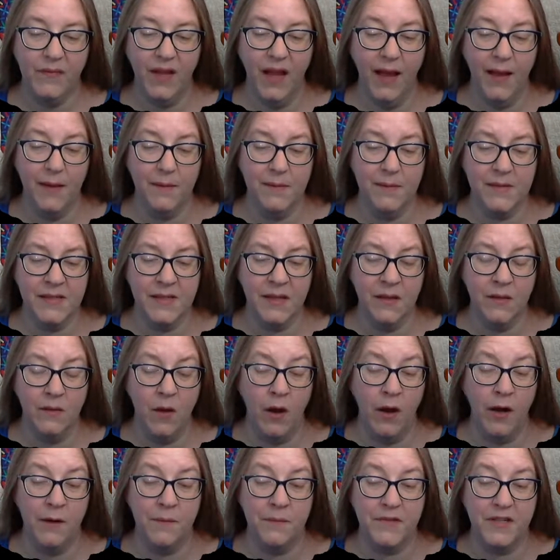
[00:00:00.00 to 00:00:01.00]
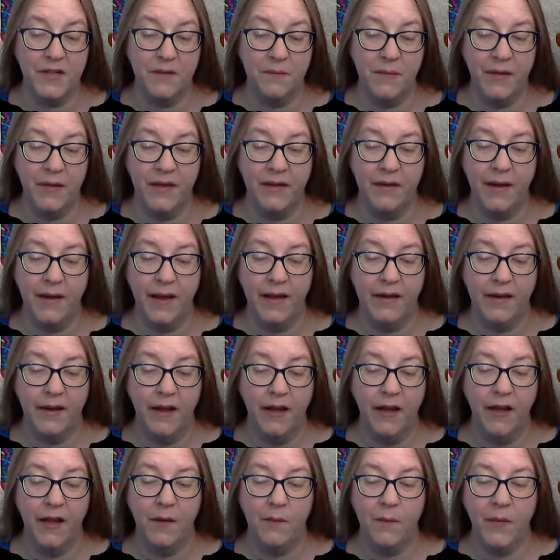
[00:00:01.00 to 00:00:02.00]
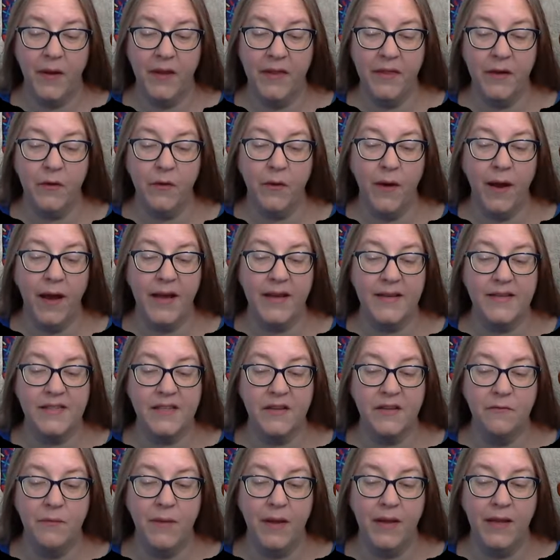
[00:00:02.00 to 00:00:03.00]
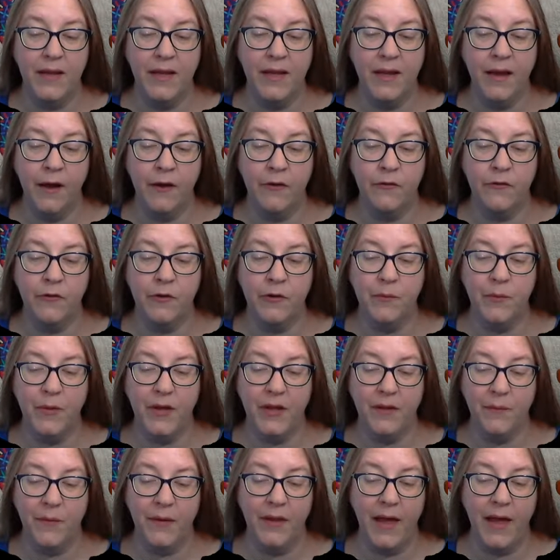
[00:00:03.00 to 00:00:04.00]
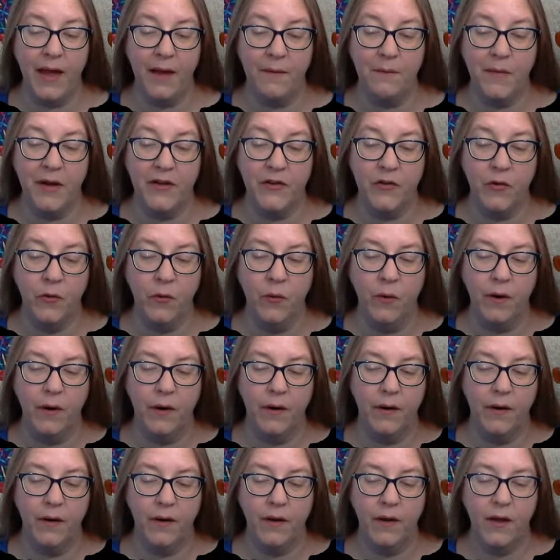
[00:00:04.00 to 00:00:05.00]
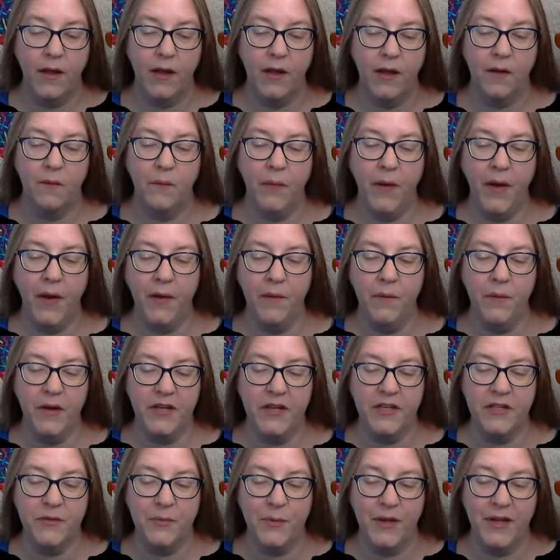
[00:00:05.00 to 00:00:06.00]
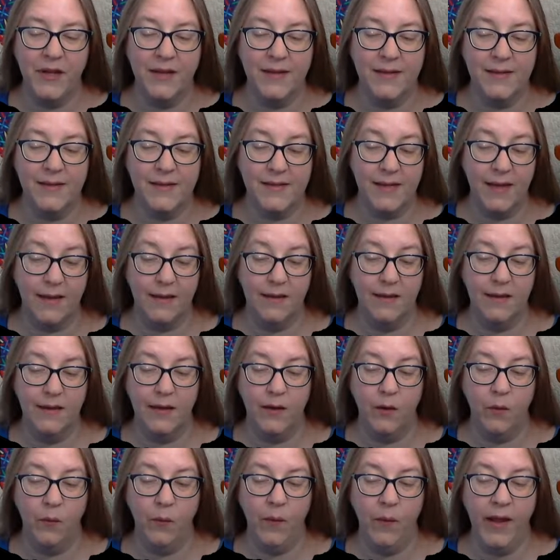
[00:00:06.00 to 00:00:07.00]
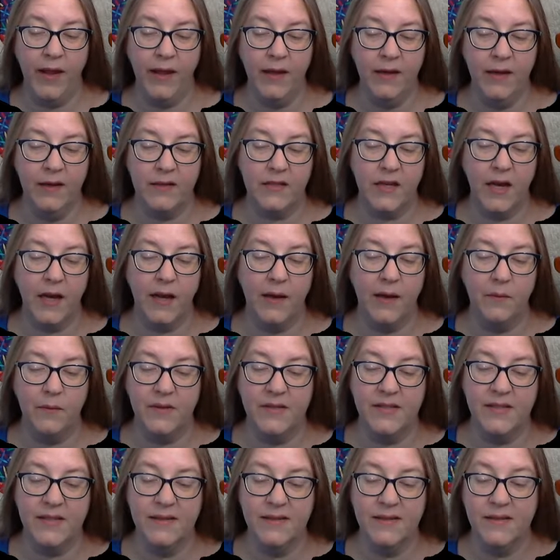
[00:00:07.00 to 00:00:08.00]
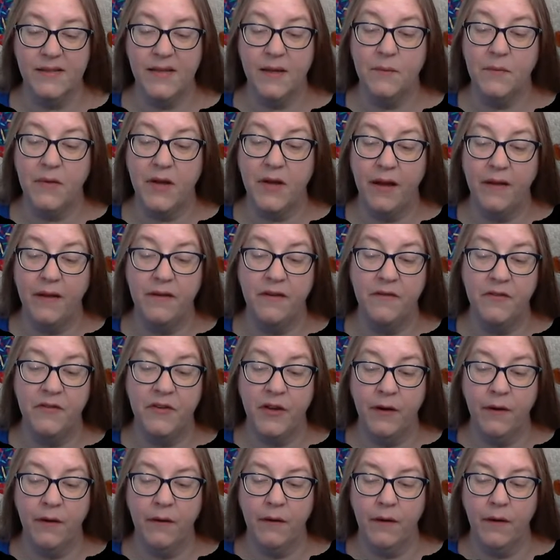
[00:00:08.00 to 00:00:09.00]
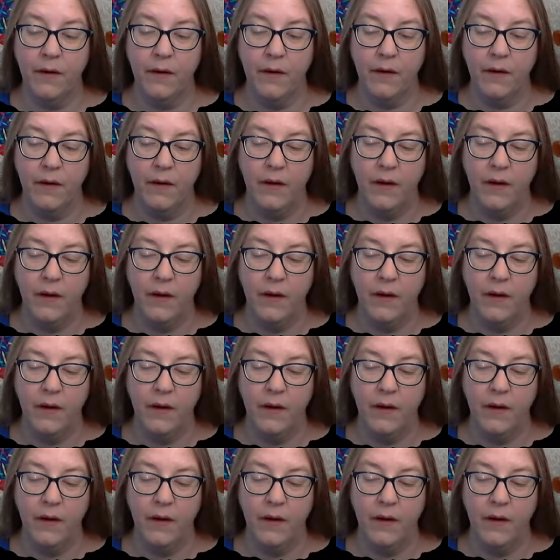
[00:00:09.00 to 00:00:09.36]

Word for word: I was alarmed at midnight by the cries of many hundred people at my door, by which, being suddenly awaked, I was in some kind of terror.